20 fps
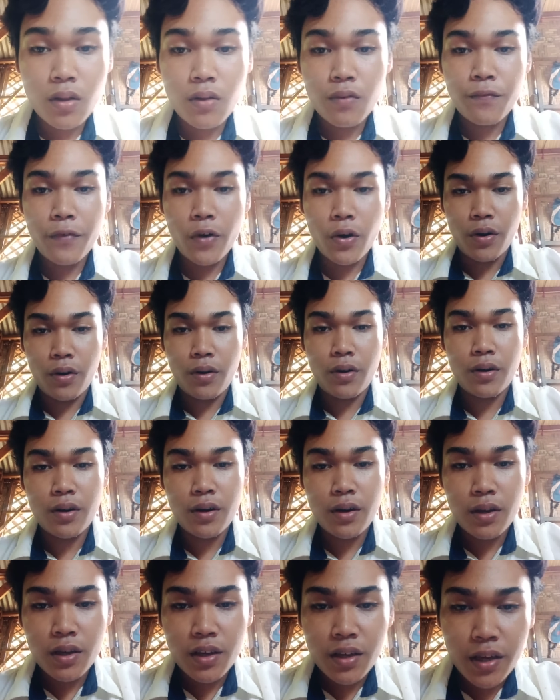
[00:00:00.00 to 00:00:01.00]
4.
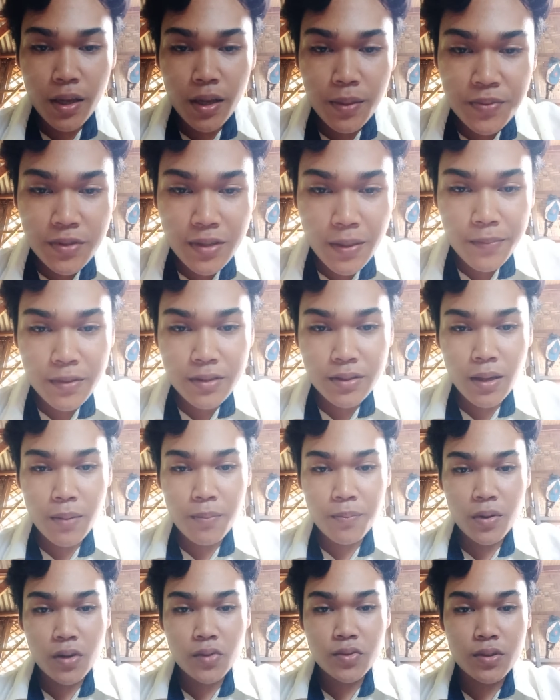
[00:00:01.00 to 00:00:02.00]
Give some
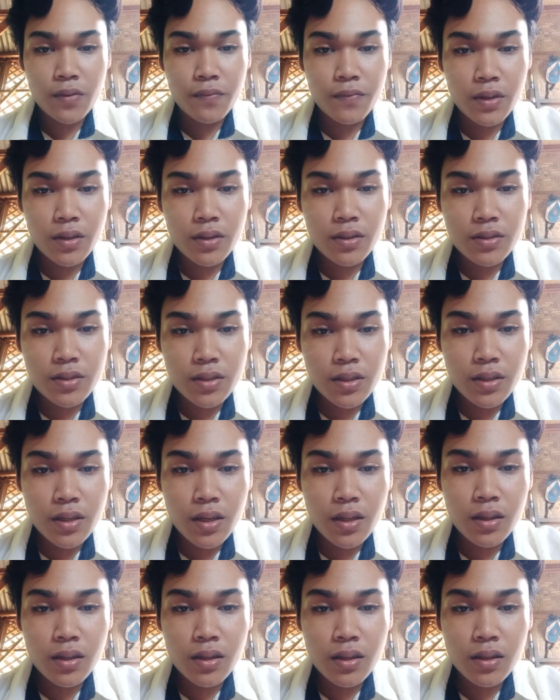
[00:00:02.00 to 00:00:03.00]
examples of
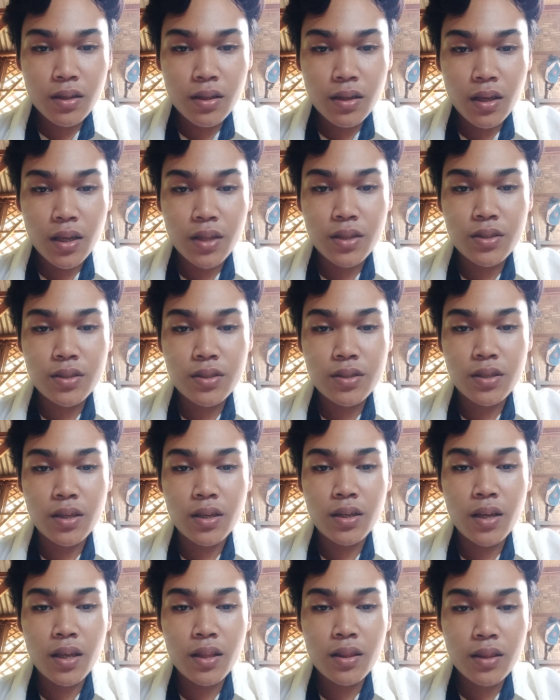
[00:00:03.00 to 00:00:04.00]
incidental and
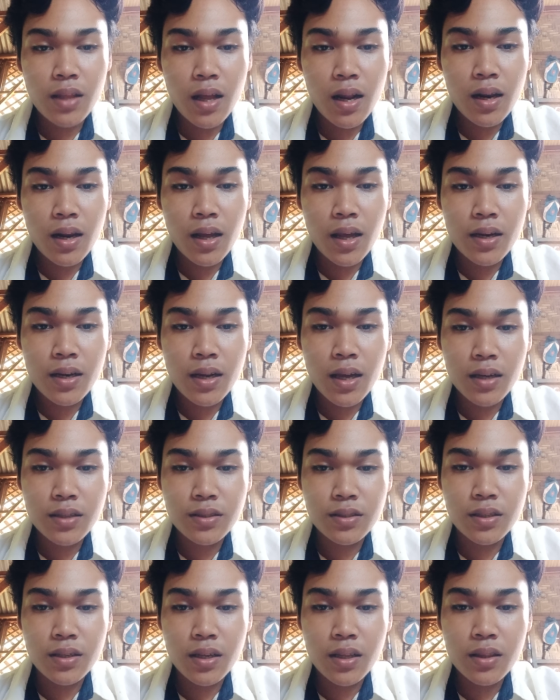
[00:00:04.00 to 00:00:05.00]

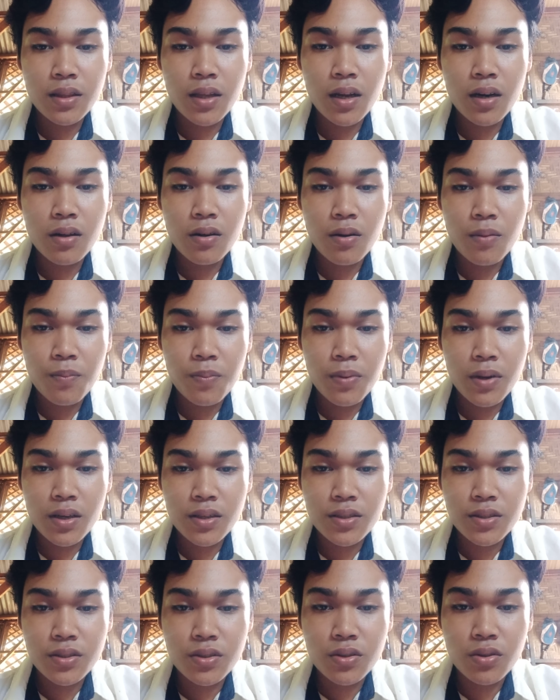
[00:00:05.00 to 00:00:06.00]
accidental
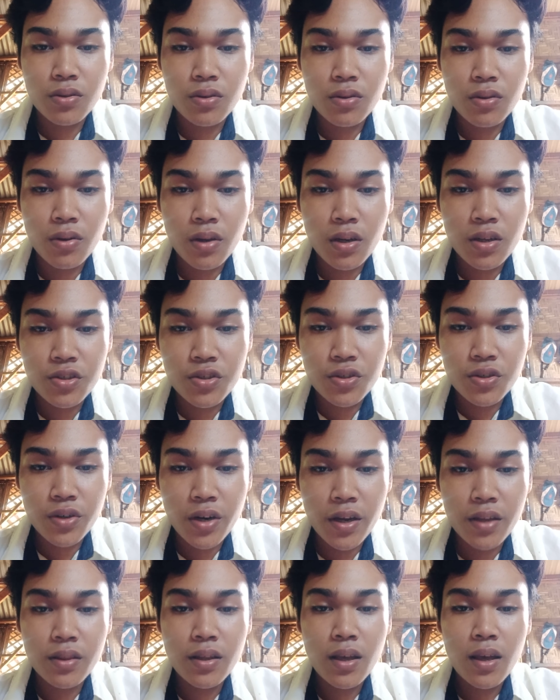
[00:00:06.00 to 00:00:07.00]
complex to
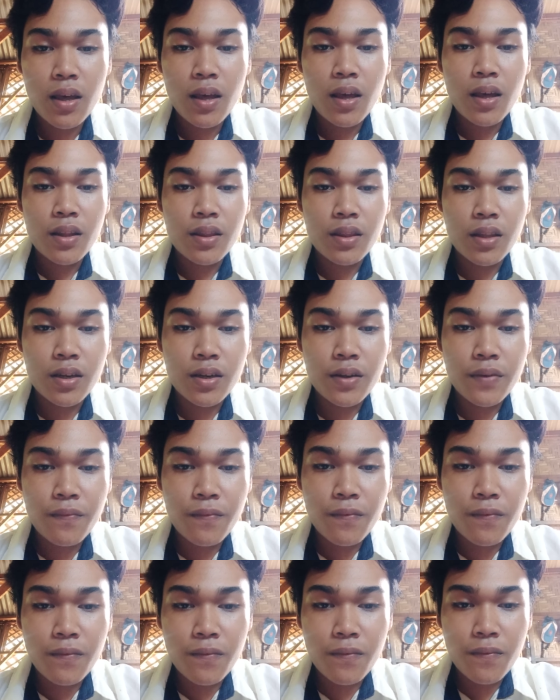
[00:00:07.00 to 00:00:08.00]
illustrate the
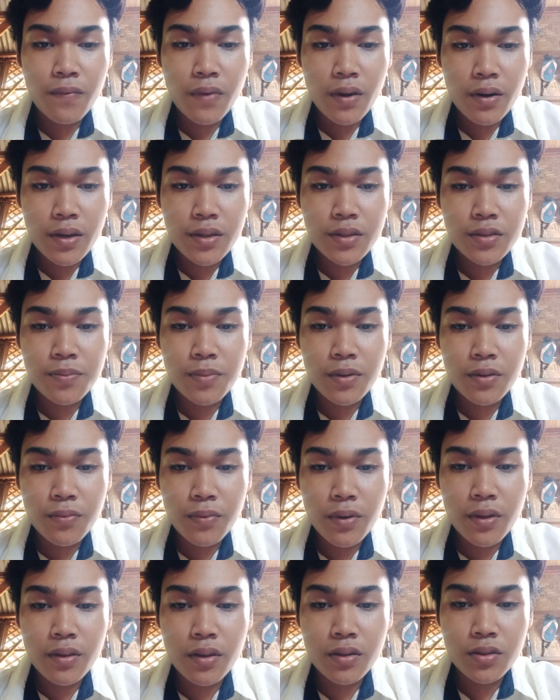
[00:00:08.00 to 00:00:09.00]
difference
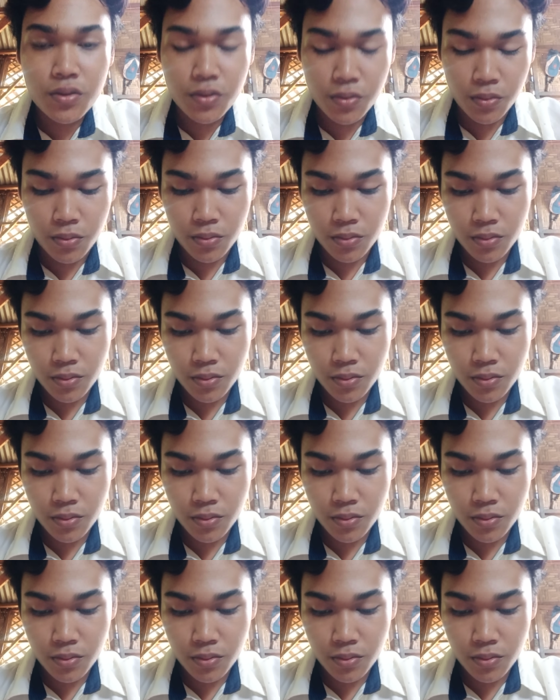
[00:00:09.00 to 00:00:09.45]
between the two.